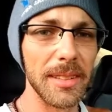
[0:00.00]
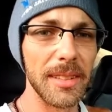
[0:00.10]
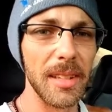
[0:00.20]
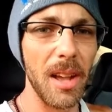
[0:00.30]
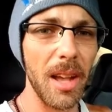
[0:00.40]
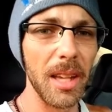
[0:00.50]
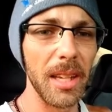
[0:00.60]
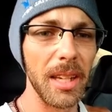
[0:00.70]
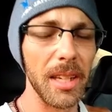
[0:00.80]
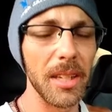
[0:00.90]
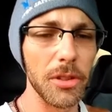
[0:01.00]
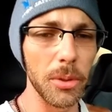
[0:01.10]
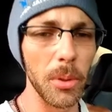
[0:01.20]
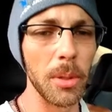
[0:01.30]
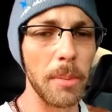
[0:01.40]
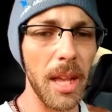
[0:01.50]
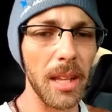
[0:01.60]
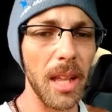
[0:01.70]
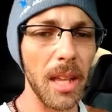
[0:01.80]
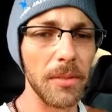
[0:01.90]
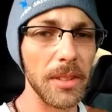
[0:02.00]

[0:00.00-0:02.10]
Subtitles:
not in control of my life.